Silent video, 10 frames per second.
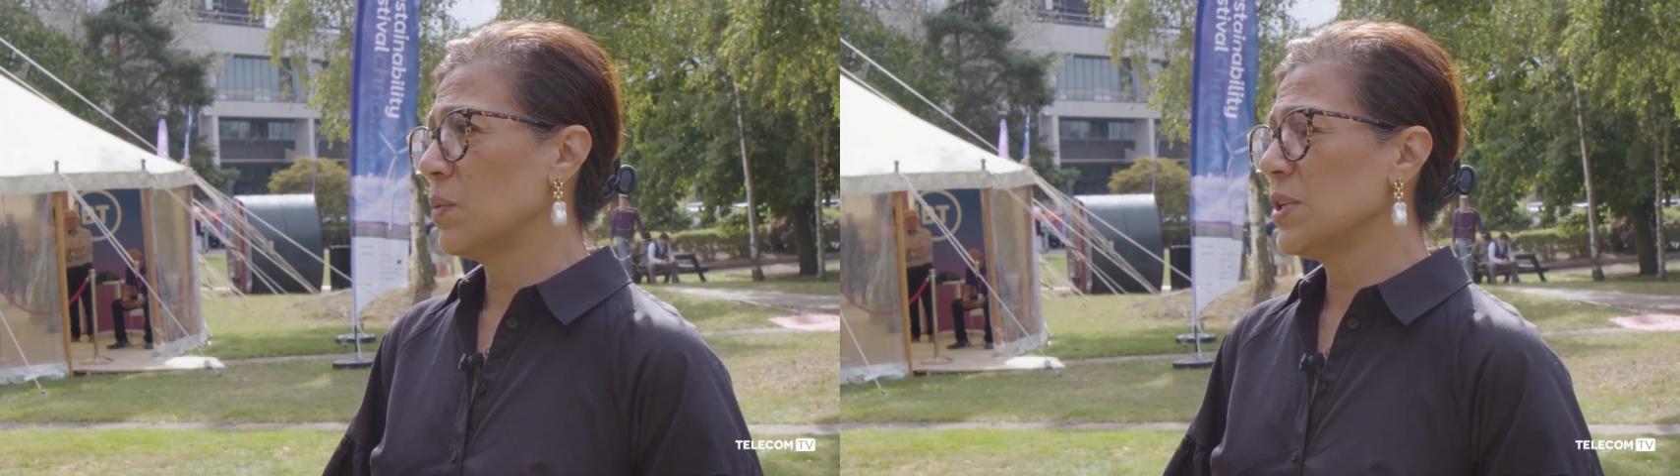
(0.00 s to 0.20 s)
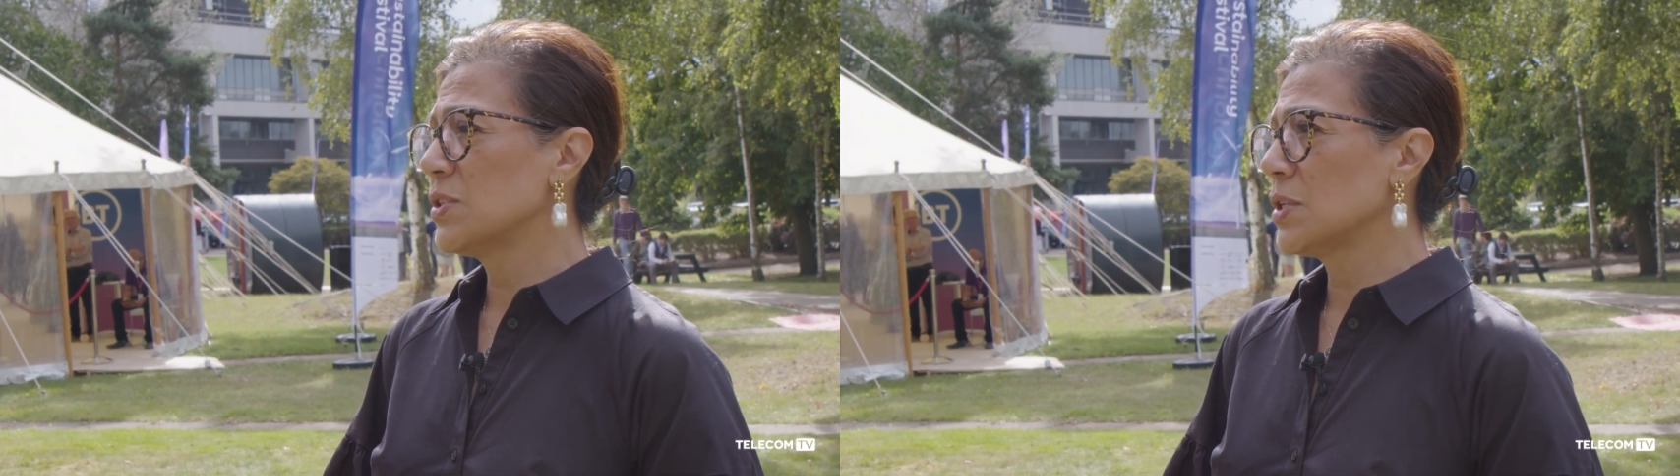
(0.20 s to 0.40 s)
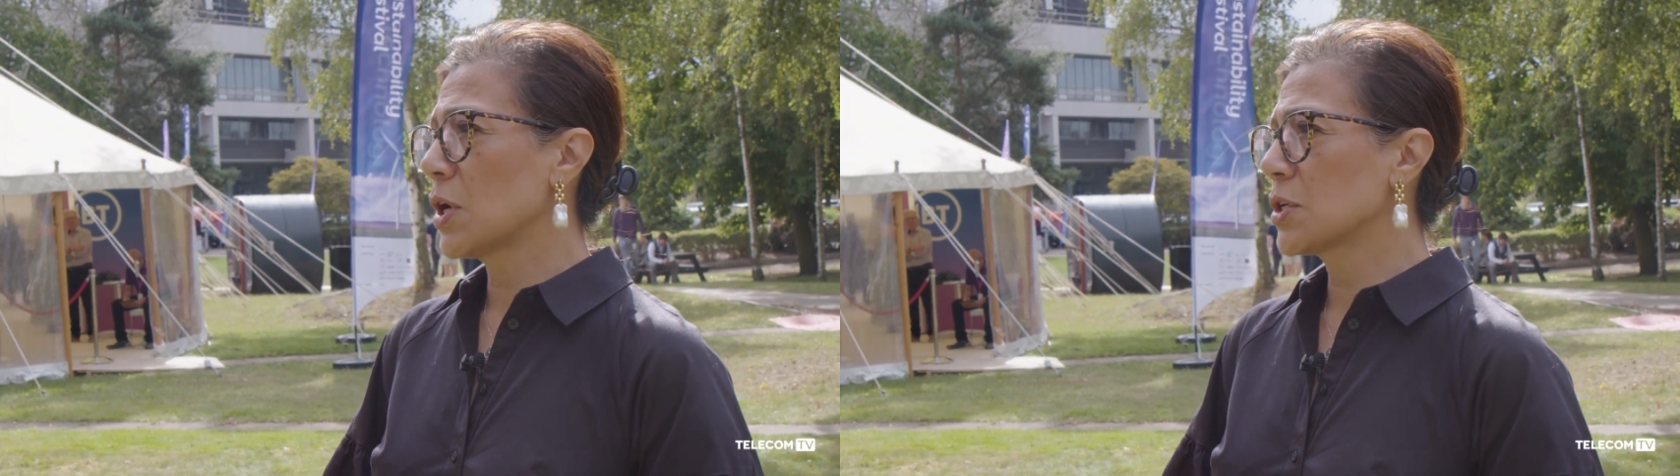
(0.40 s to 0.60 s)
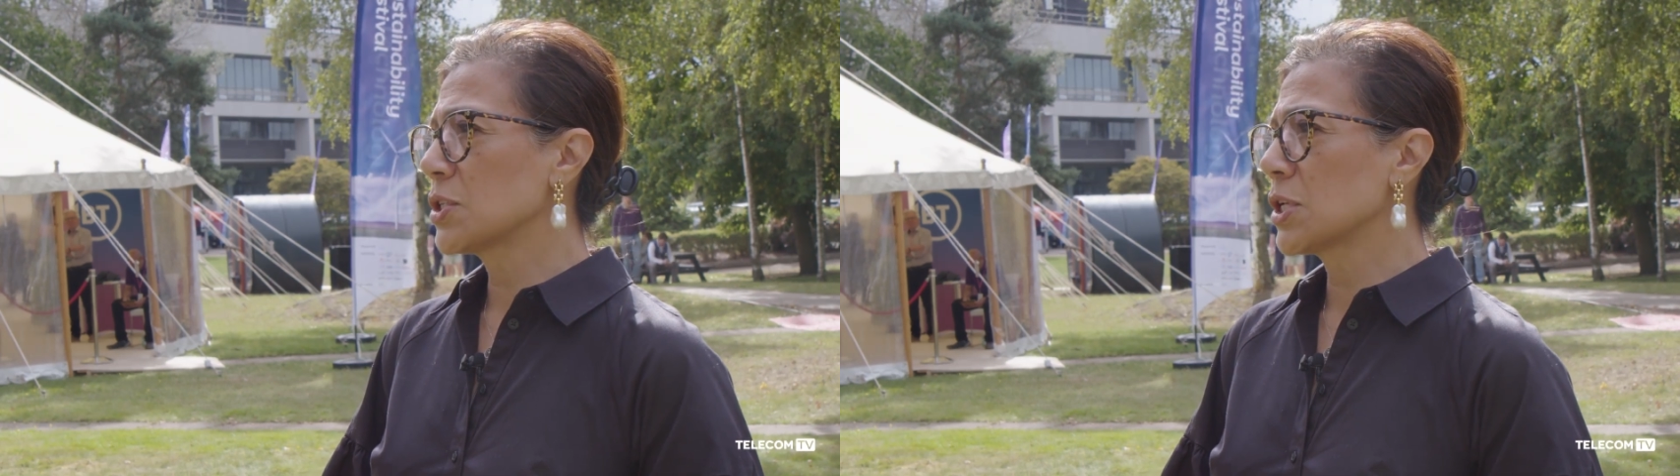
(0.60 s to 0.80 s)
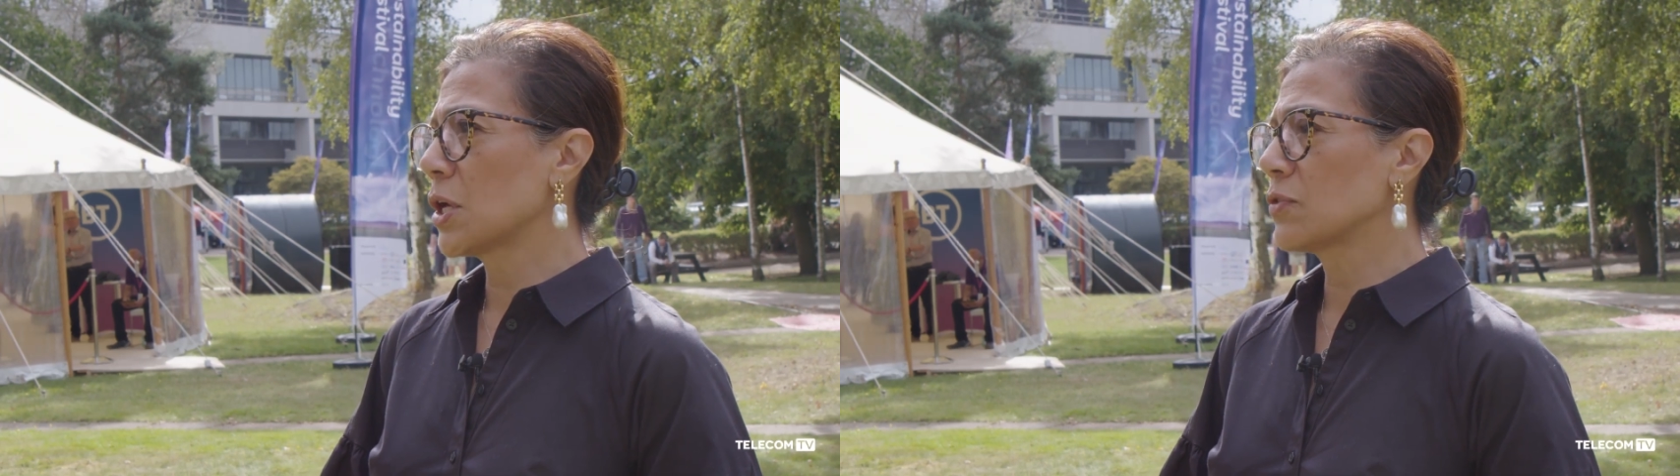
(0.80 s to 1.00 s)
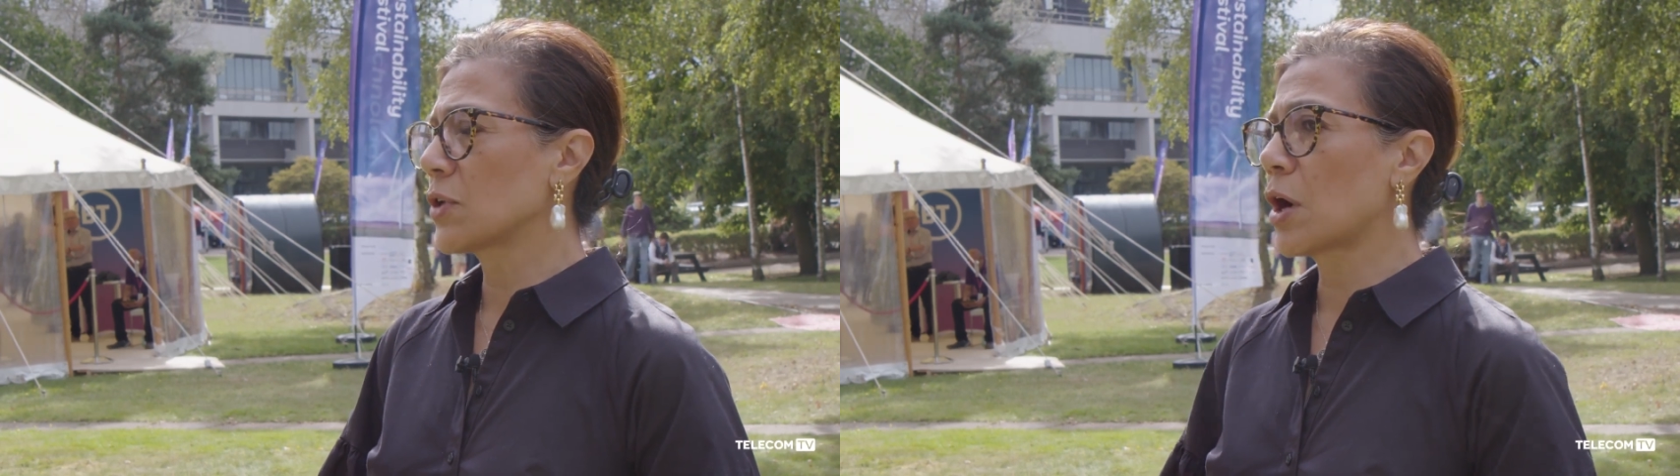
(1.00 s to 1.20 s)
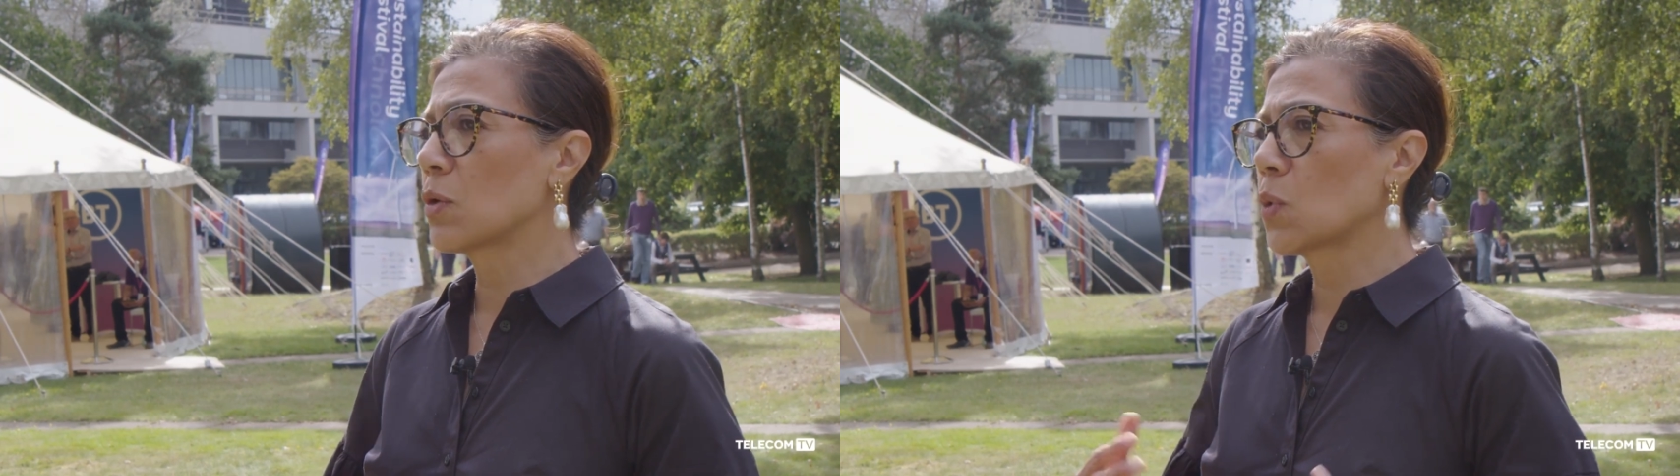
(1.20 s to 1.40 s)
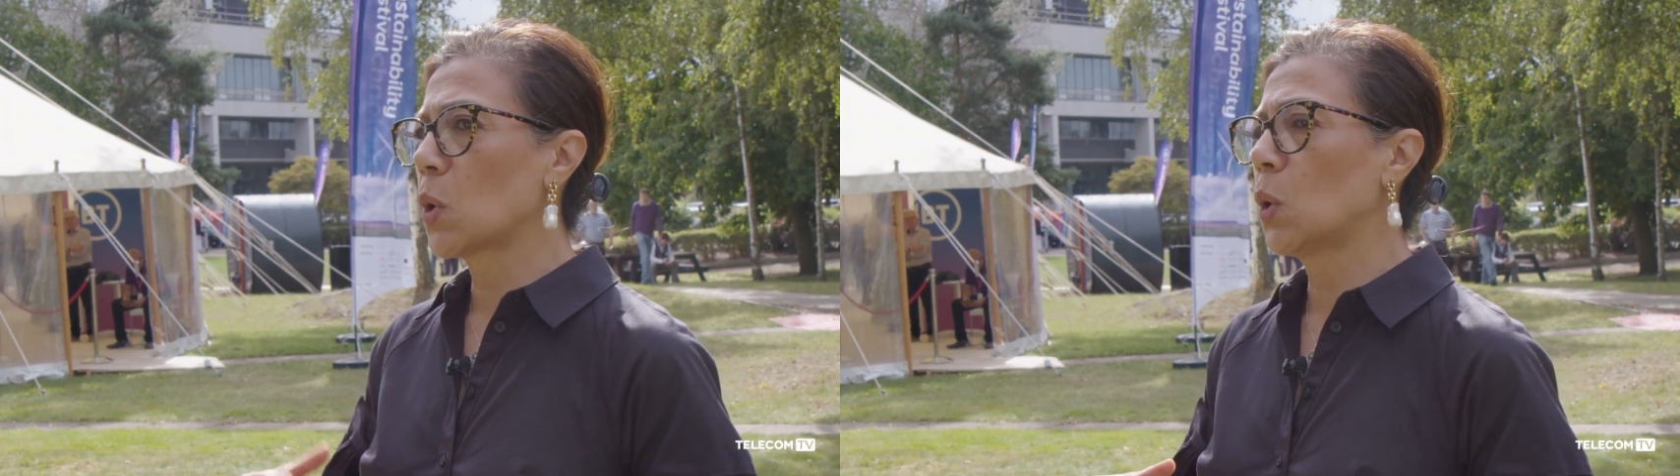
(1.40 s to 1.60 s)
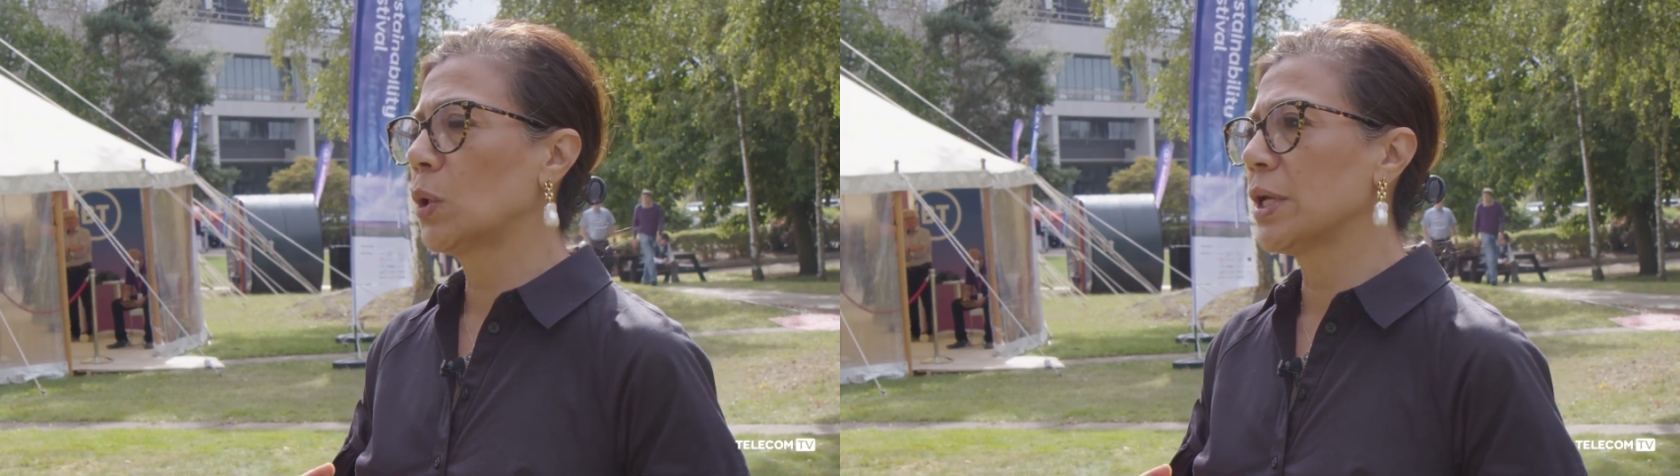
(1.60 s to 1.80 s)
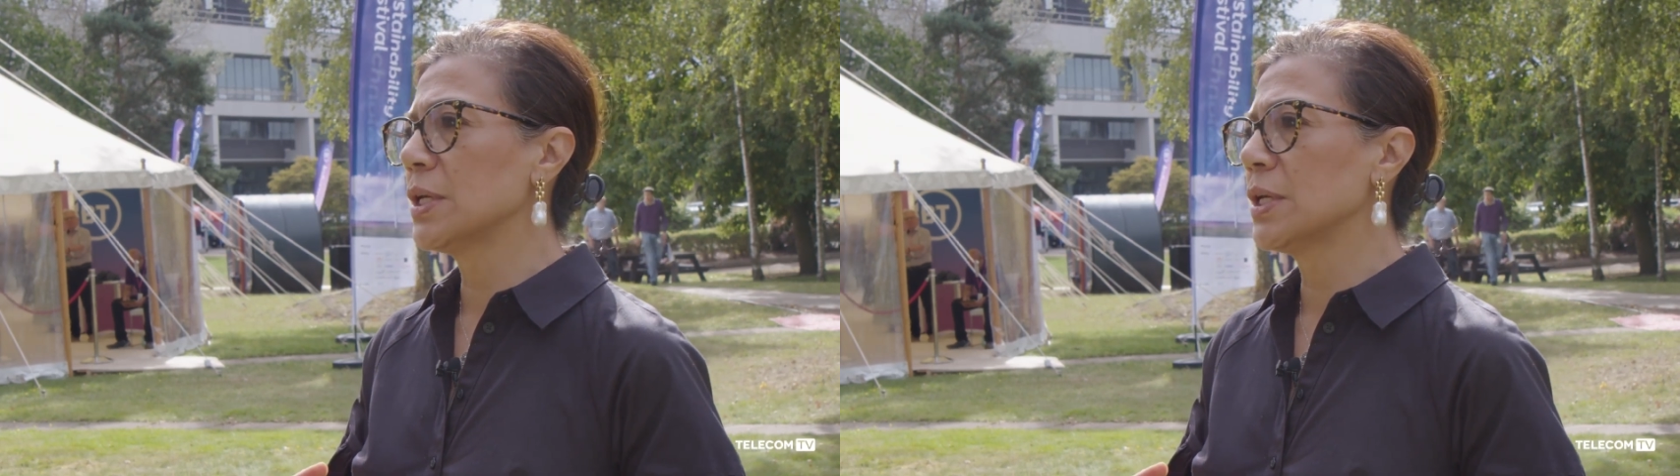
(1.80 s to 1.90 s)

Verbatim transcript: we see ourselves, our role